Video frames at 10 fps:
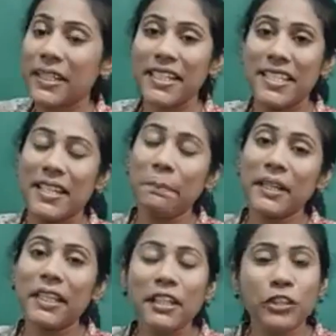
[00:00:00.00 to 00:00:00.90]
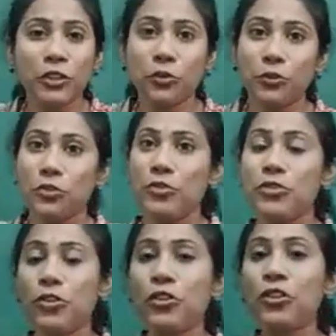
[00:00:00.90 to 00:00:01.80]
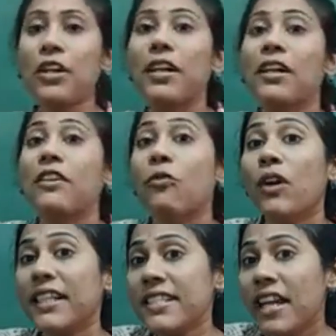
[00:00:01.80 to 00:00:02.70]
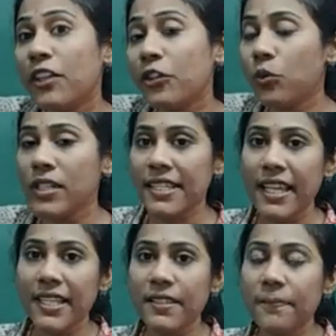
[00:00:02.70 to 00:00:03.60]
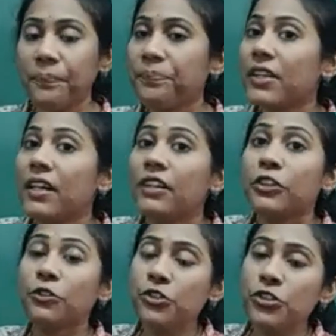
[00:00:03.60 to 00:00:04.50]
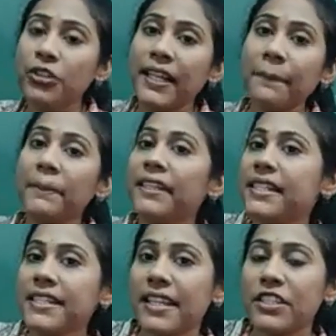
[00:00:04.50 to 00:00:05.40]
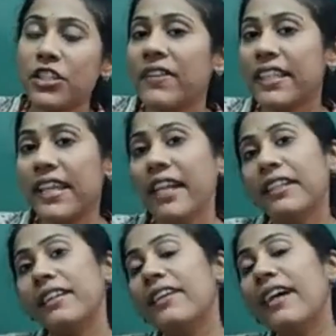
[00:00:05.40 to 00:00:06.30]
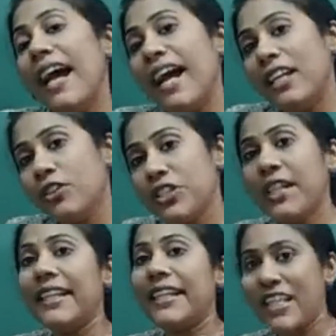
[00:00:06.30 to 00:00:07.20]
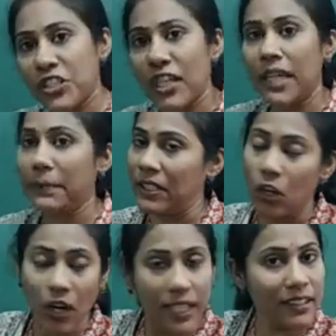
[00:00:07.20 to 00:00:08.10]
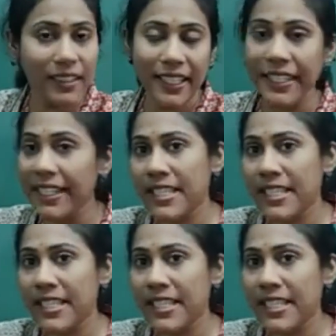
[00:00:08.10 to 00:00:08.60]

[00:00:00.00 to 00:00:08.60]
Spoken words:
gets number 2. So what is our rule says? You should number in such a way that halogen attached carbon or any